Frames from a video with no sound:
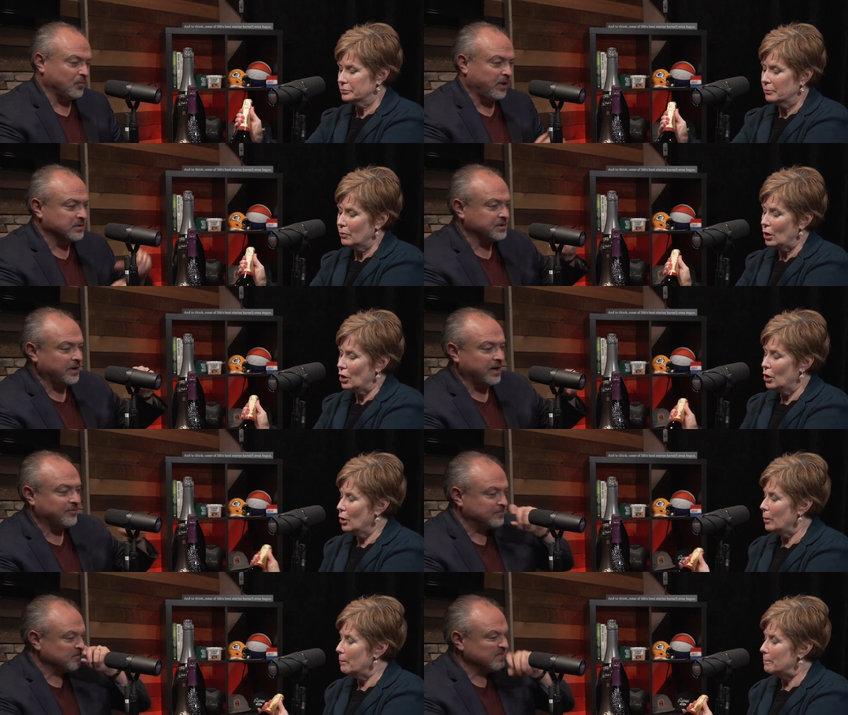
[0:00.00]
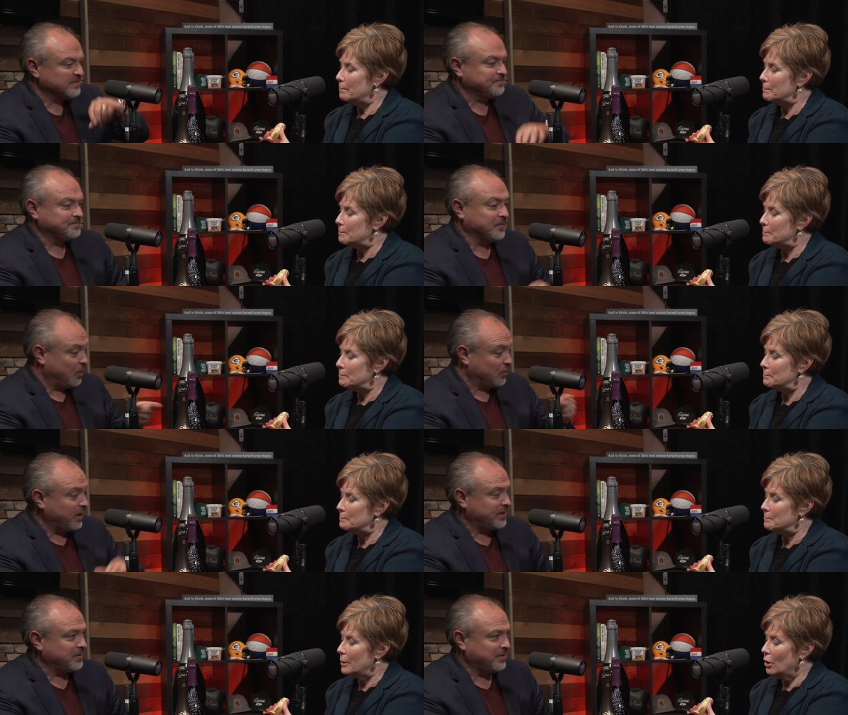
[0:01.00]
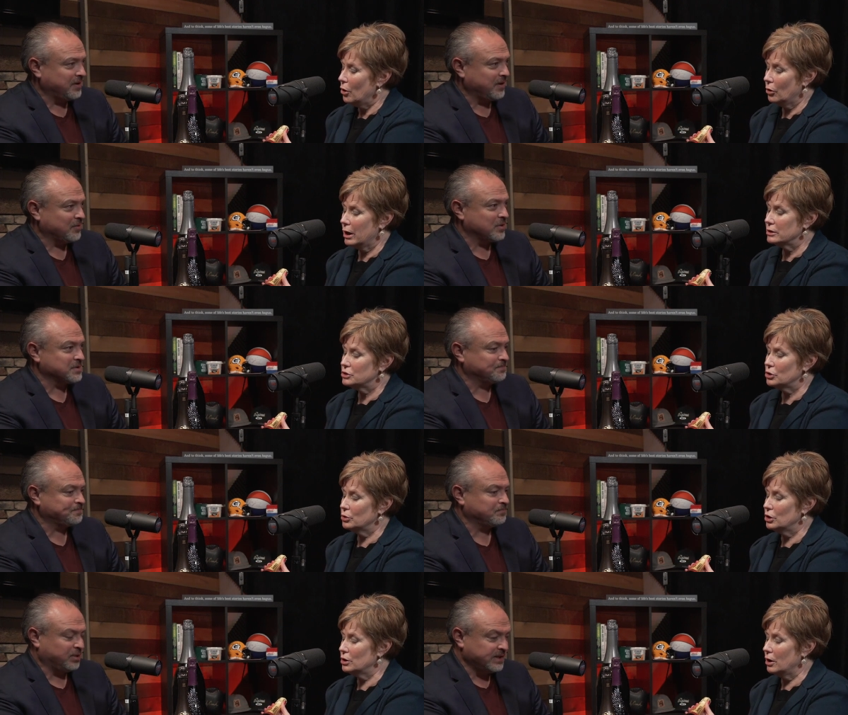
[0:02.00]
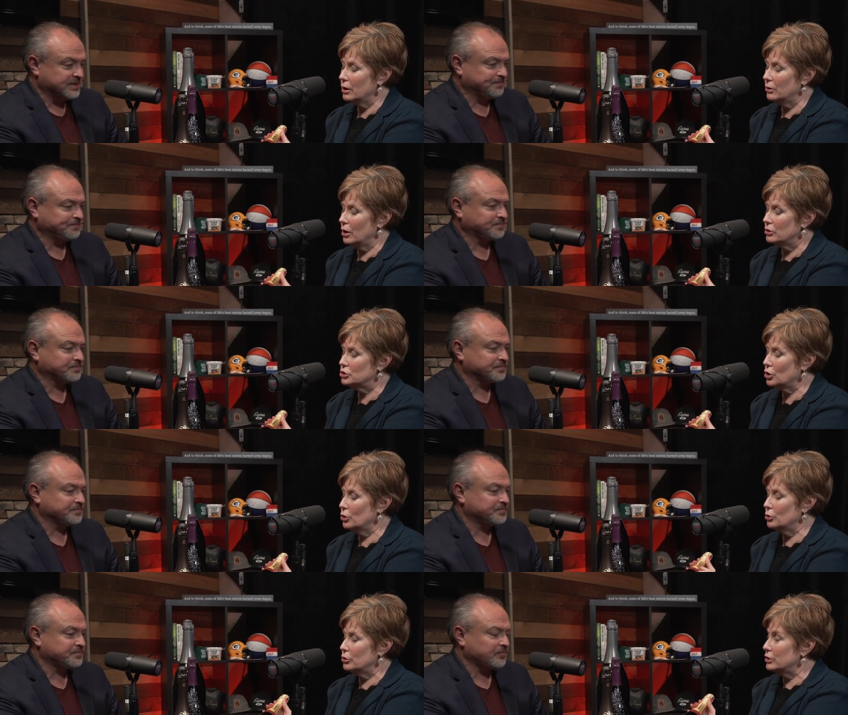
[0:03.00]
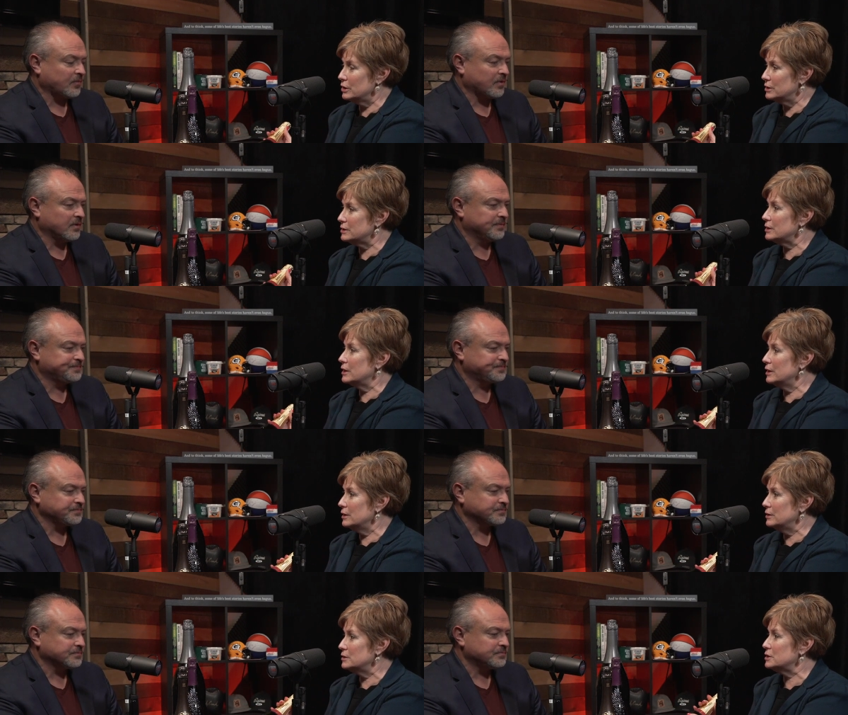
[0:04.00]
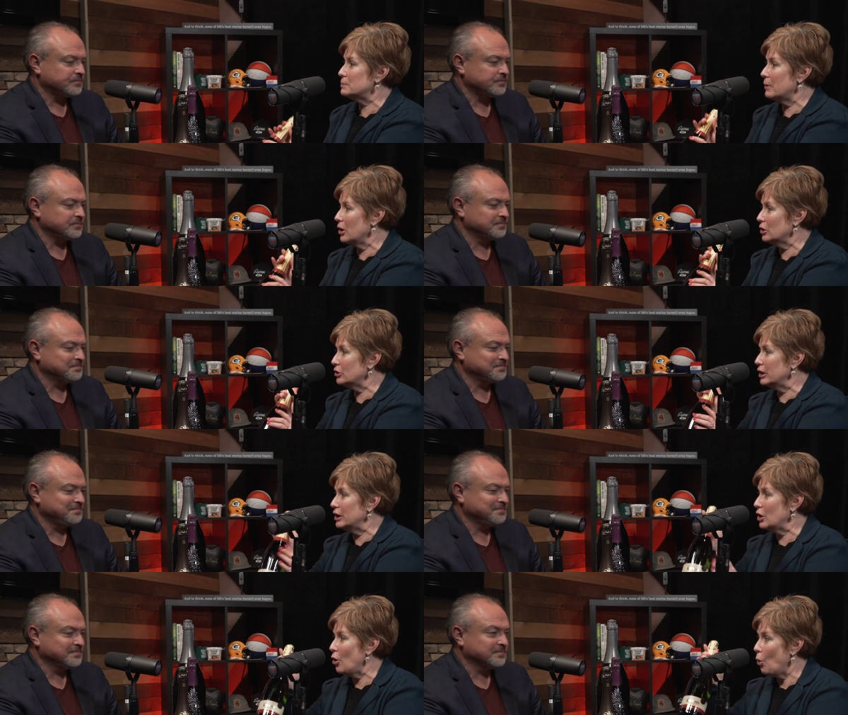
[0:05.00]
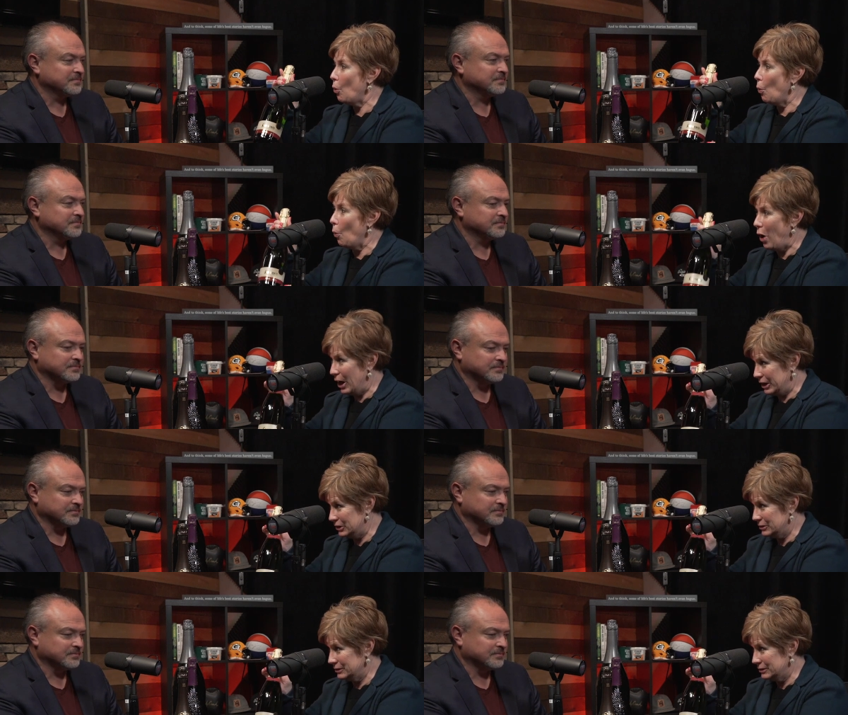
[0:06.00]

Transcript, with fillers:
Speaker 1: we also have. No, go ahead. Okay, so here, I,
Speaker 2: so this is sparkling wine